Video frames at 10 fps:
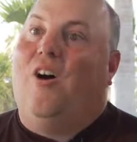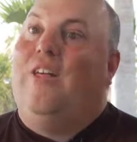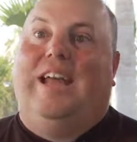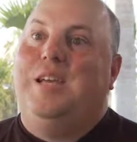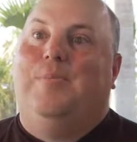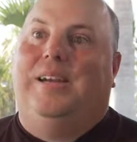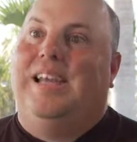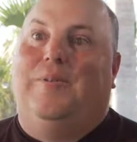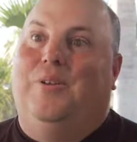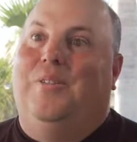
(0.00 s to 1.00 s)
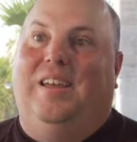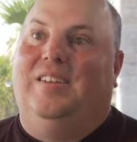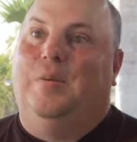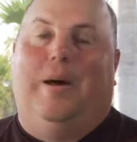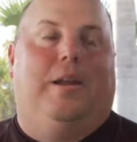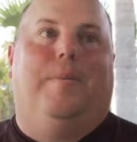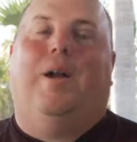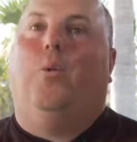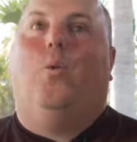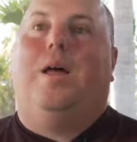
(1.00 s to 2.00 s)
All anybody ever thinks about, no
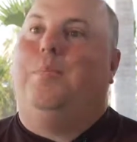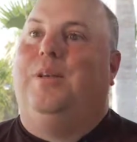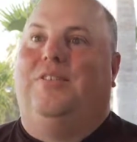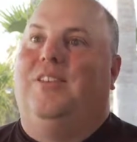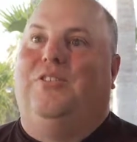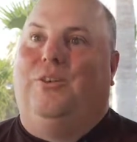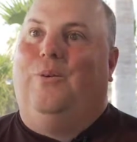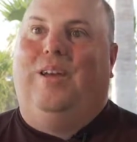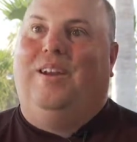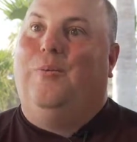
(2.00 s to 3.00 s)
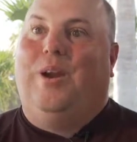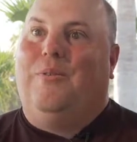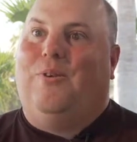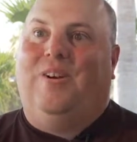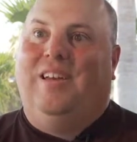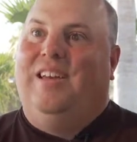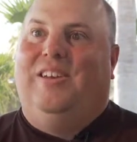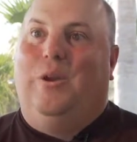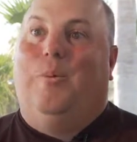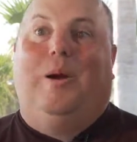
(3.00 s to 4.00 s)
matter what business you're in, and
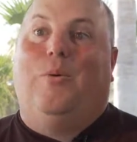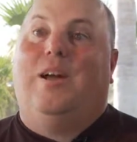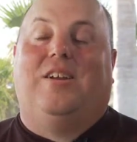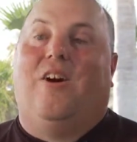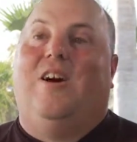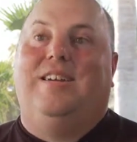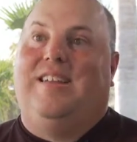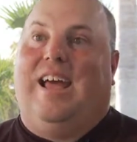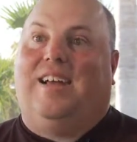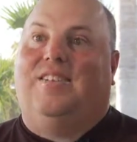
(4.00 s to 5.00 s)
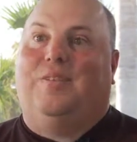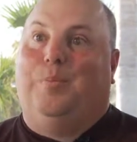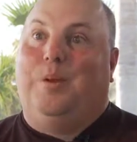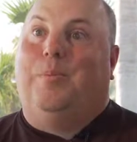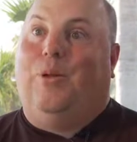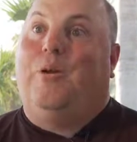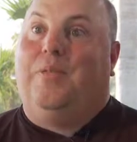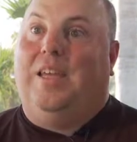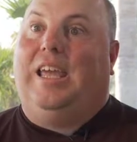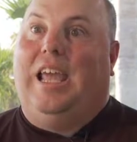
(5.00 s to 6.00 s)
no matter what context people
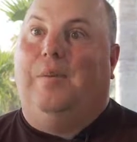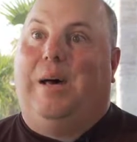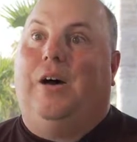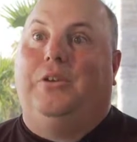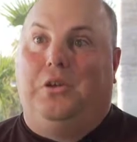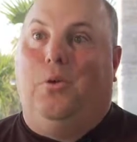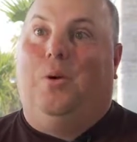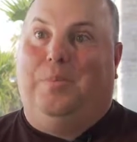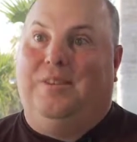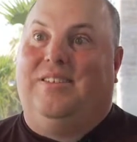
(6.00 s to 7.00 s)
are thinking about your